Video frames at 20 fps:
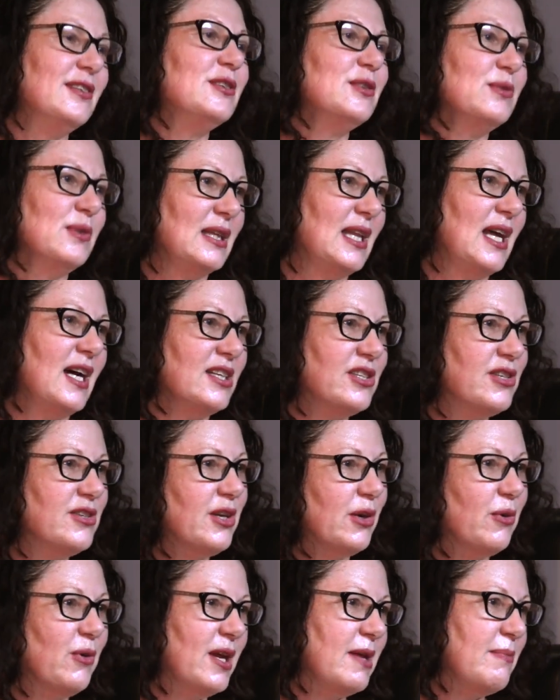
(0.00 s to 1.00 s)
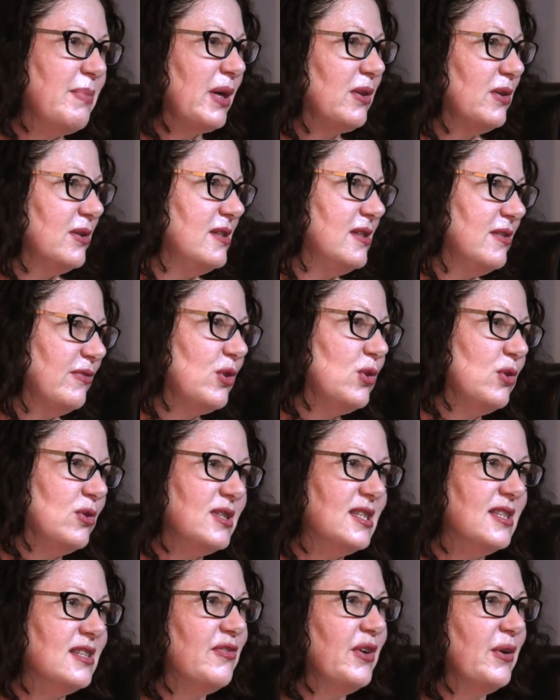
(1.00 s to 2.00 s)
to a large degree, because of
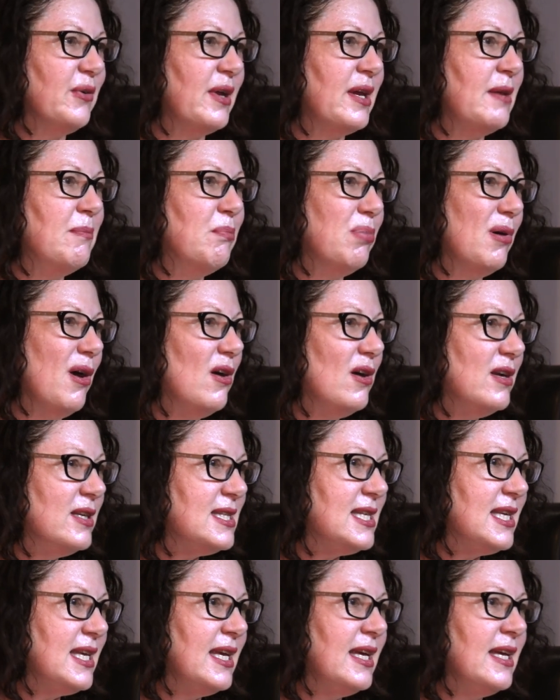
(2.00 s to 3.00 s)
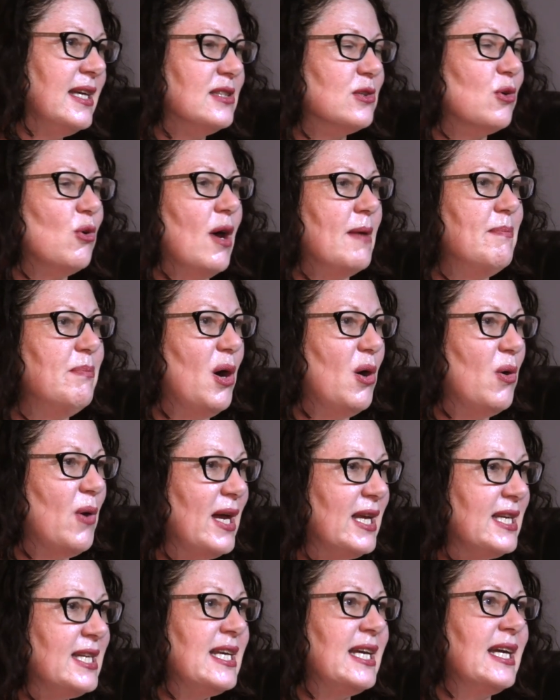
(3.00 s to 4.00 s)
course it's very prosy, it's quite
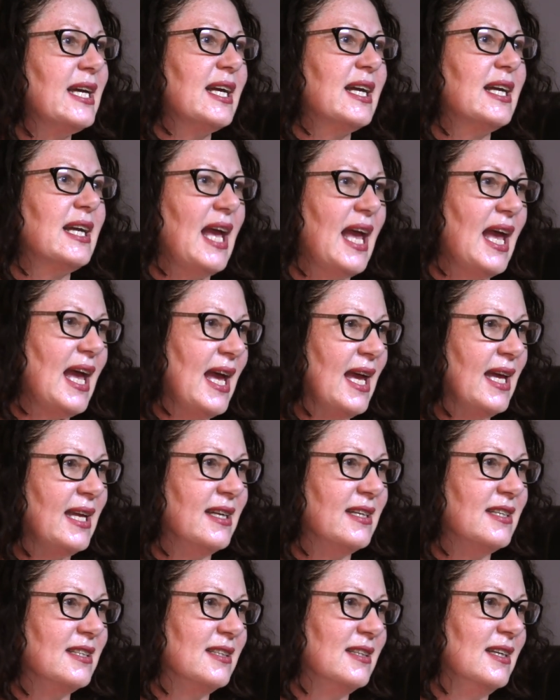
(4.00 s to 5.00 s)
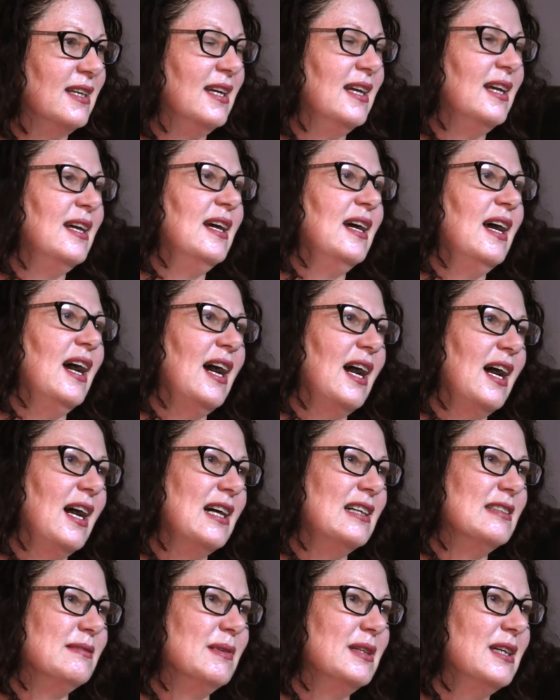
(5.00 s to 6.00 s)
poetic and
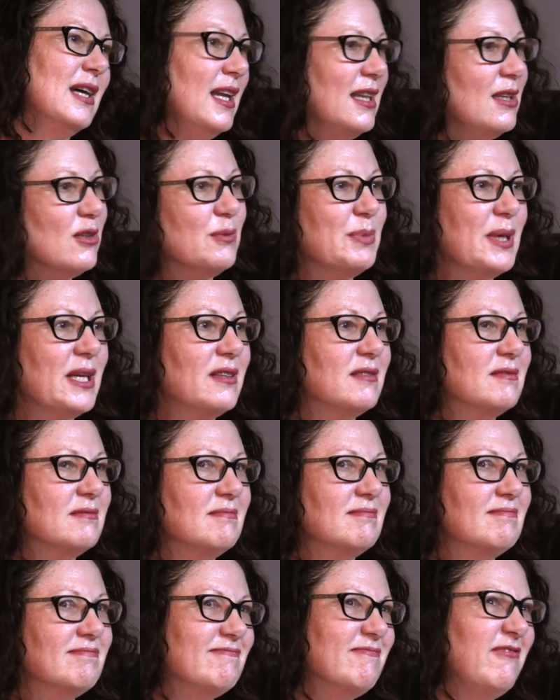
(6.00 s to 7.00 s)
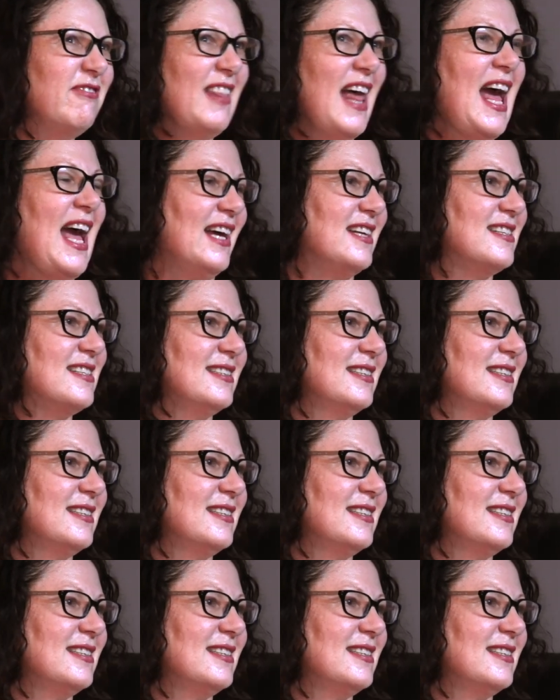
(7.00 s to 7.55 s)
a little bit flat,